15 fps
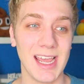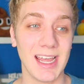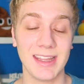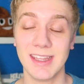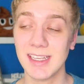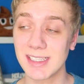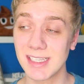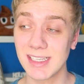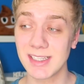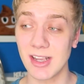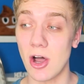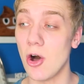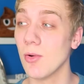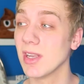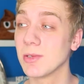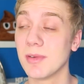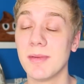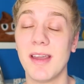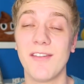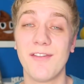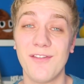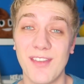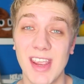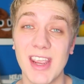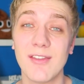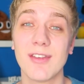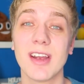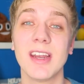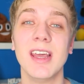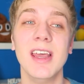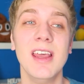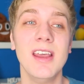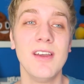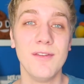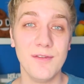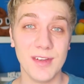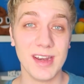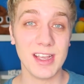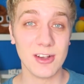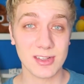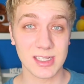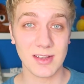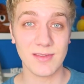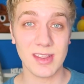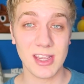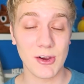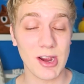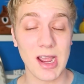and this is always one of my favorite videos of the year.